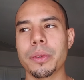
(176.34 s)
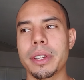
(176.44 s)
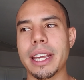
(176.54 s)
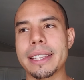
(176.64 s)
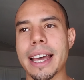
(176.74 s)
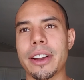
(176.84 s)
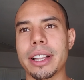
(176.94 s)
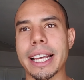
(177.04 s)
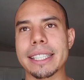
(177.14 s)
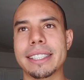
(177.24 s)
get down to
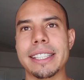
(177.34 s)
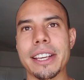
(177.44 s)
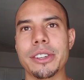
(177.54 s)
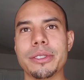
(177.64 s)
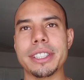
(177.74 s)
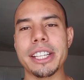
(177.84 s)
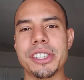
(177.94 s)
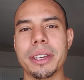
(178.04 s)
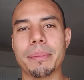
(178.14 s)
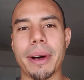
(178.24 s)
like single
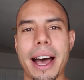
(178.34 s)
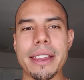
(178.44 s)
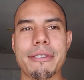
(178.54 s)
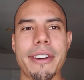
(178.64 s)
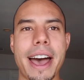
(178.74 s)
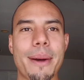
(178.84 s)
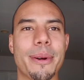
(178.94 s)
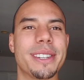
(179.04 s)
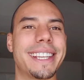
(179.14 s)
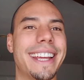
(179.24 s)
digit body fat
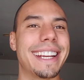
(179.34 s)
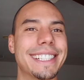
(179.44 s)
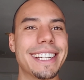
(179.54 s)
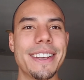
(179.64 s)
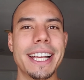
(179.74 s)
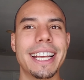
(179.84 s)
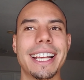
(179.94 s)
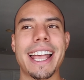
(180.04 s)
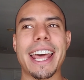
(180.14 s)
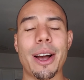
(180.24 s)
percentage.
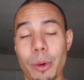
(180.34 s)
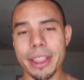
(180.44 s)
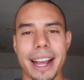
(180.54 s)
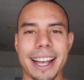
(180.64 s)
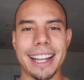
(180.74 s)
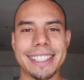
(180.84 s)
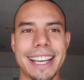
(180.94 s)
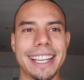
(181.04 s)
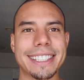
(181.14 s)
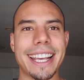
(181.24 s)
And I won that contest.